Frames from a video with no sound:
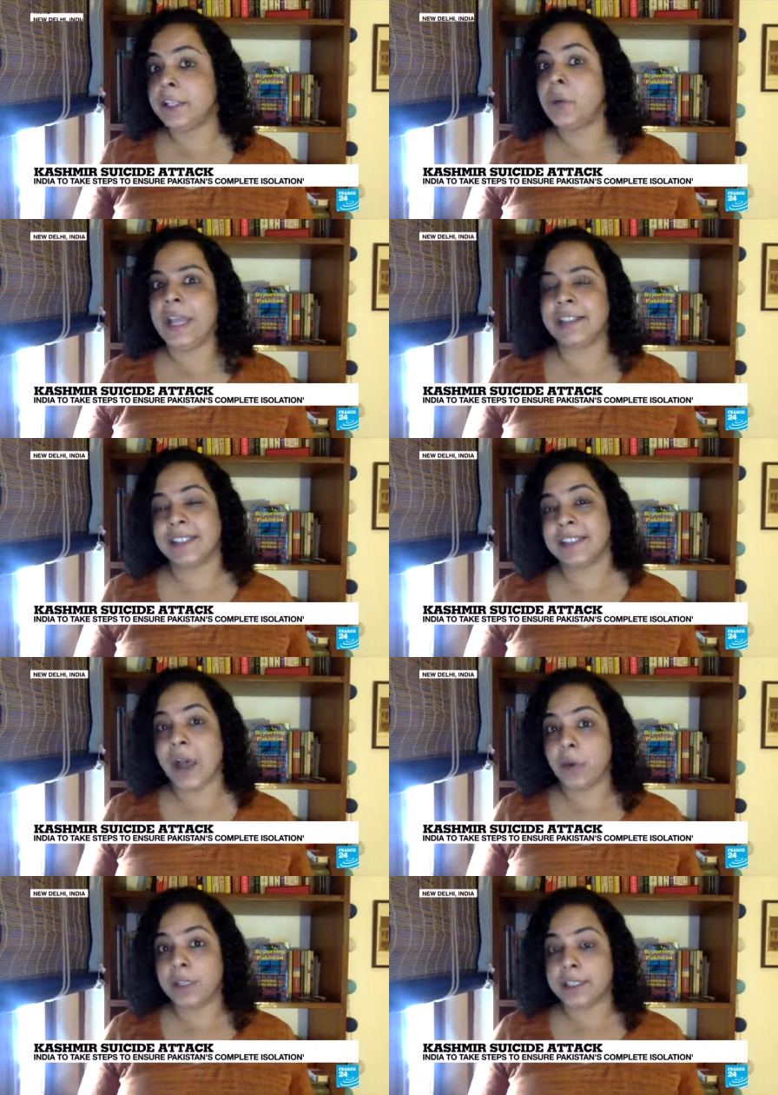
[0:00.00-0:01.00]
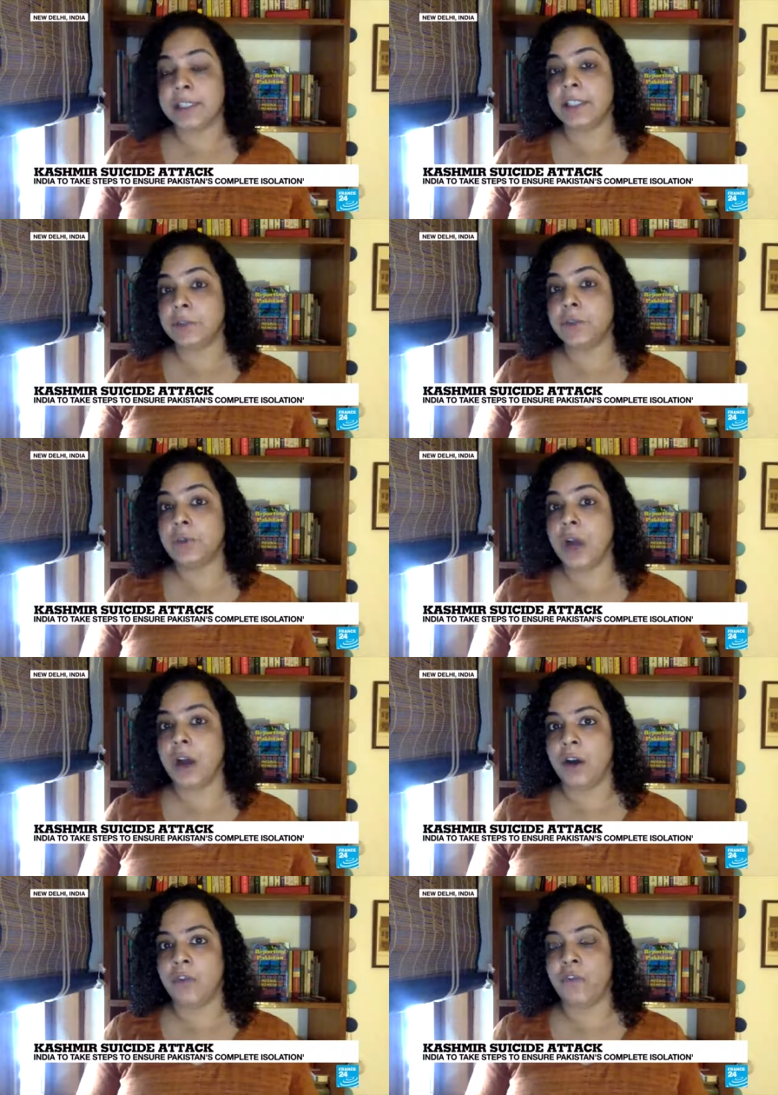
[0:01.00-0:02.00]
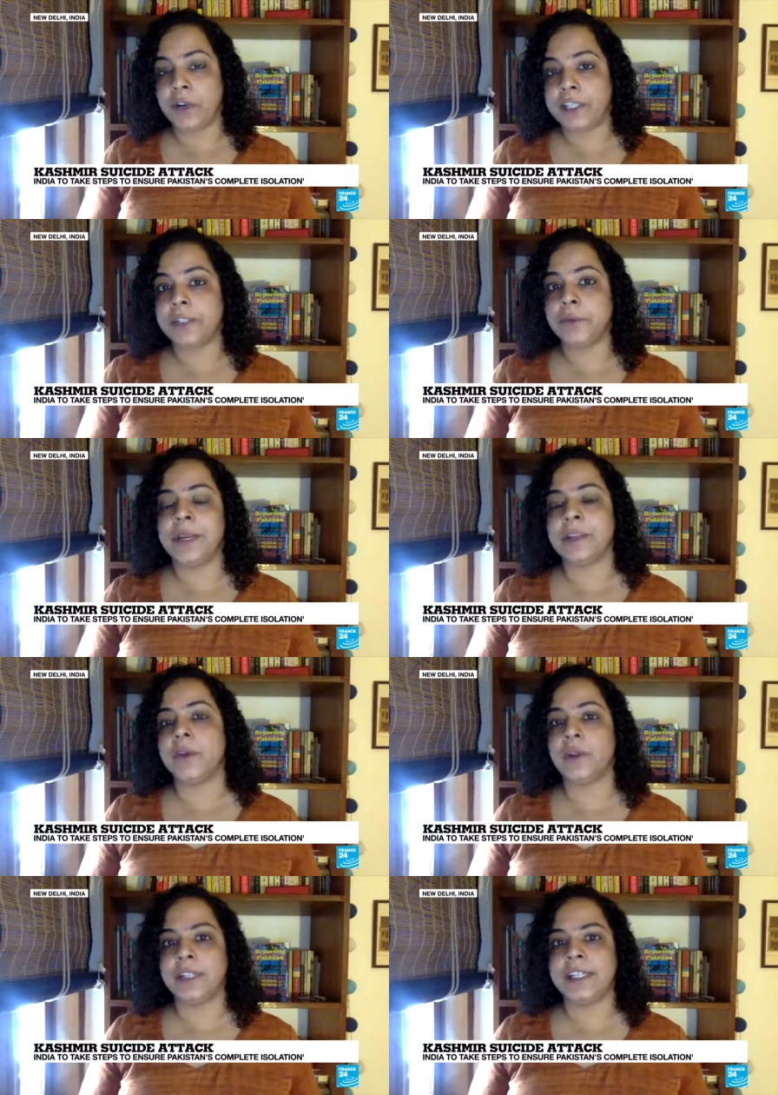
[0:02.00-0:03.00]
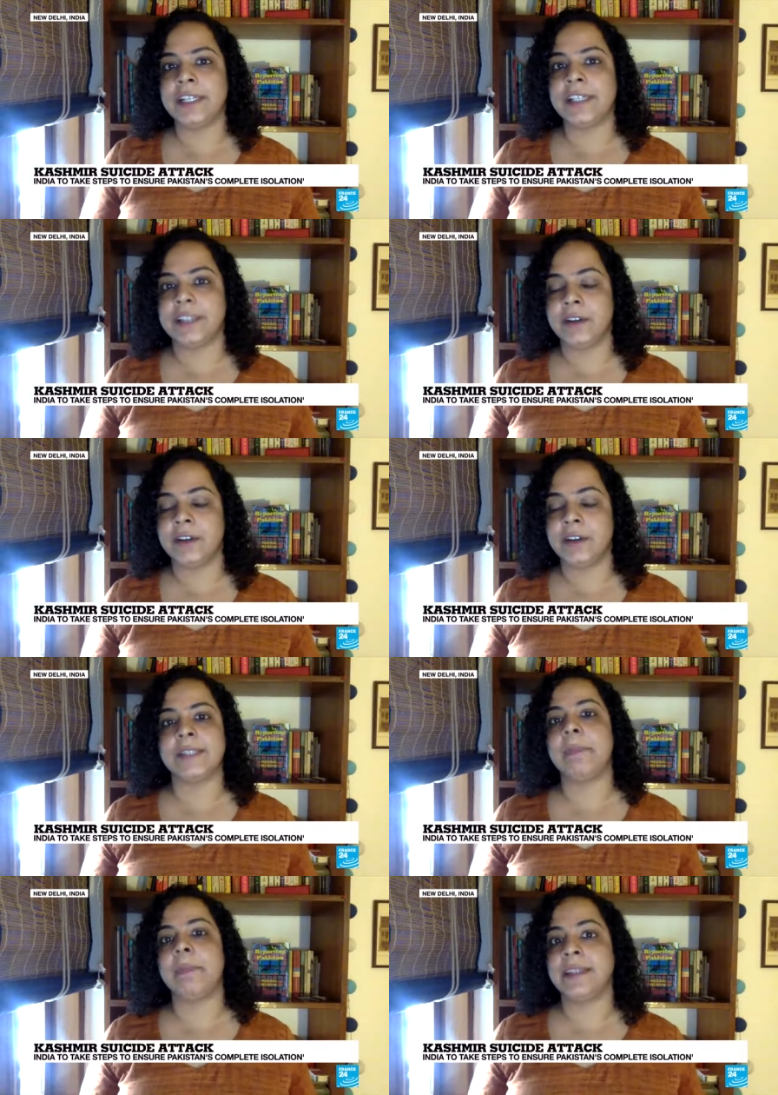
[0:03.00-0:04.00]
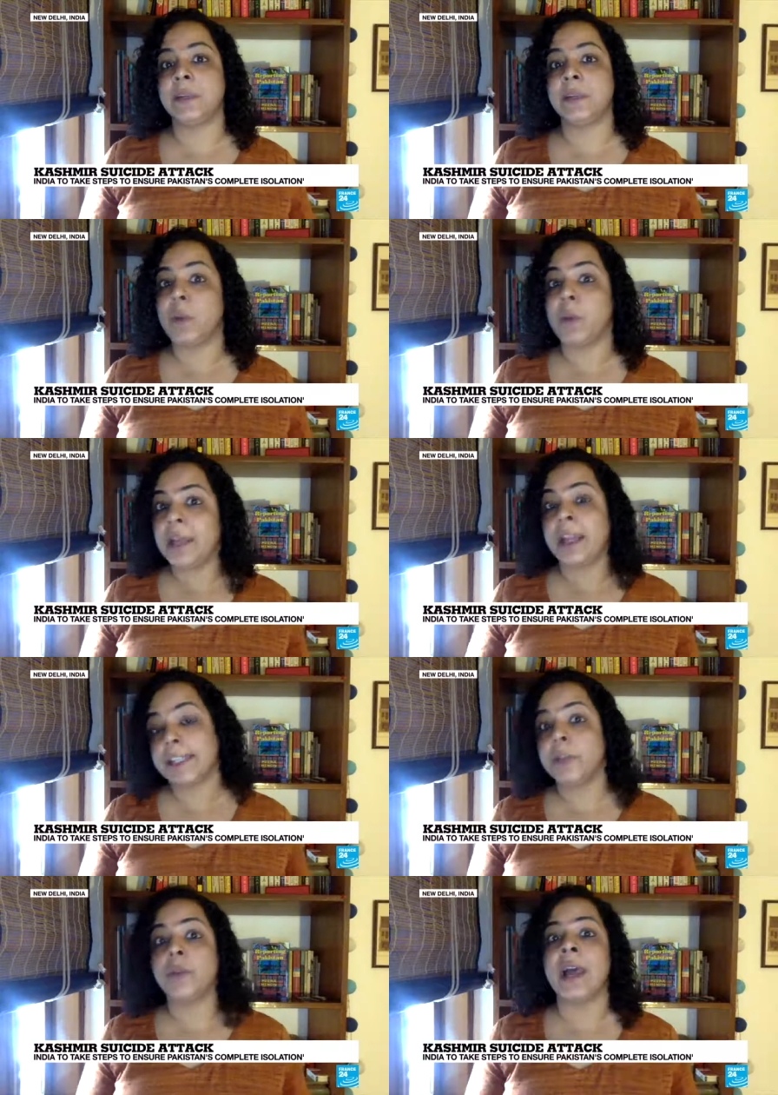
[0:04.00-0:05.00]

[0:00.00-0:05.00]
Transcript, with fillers: toll has now risen to uh, 42, and authorities here expect it will continue to